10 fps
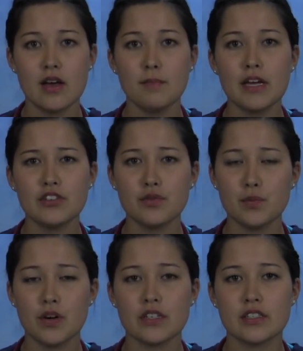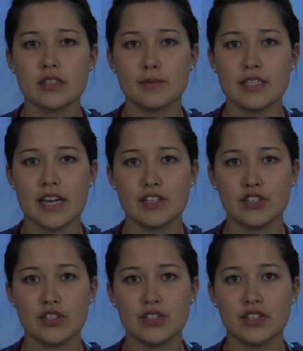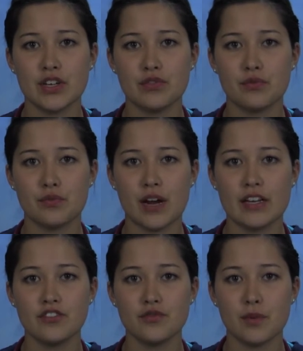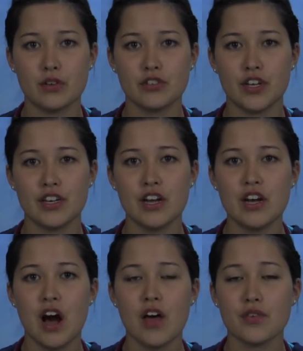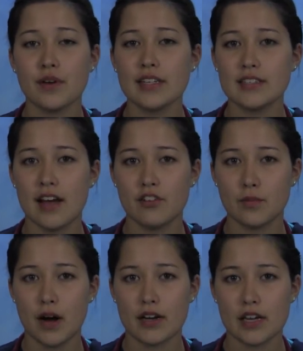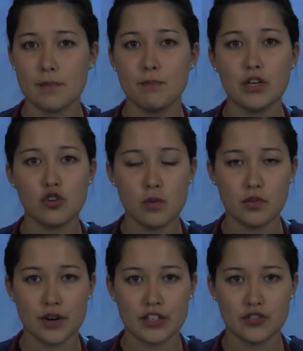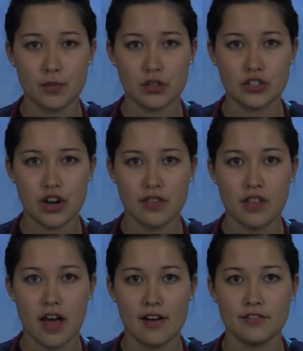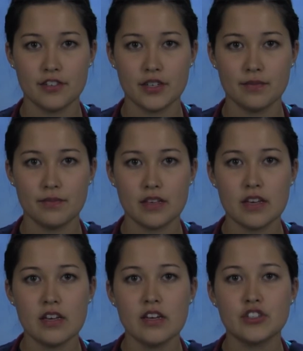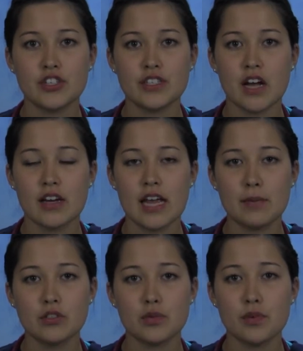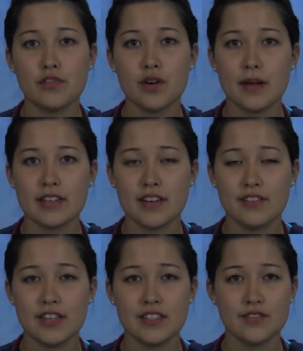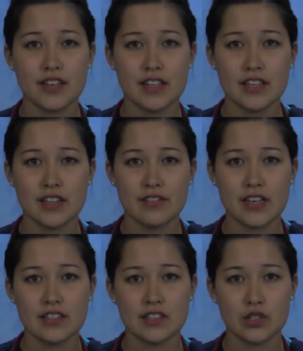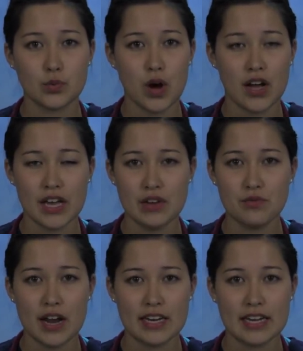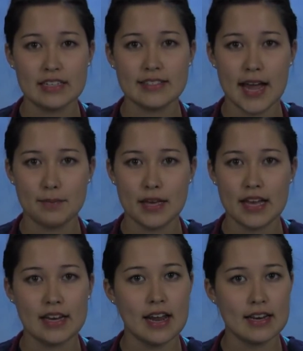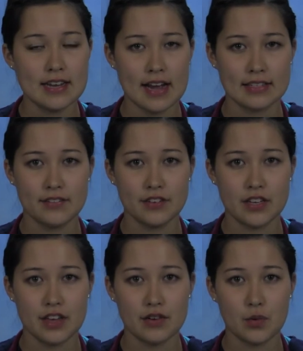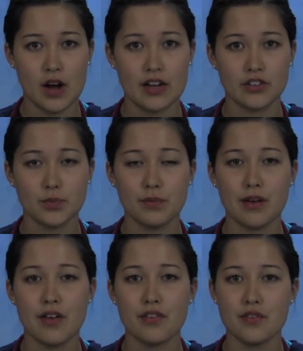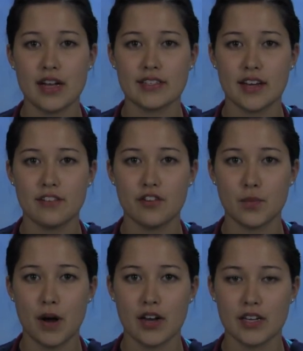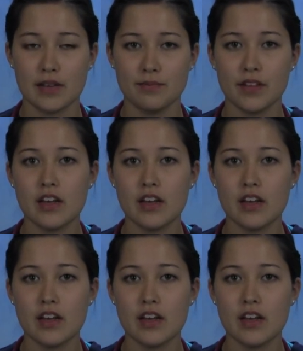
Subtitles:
Patient reports limitations in range of motion on the right side of her body, but normal range of motion on the left. She is unable to perform activities of daily living such as walking, writing, typing, and any activity that requires movement of the right side of her body.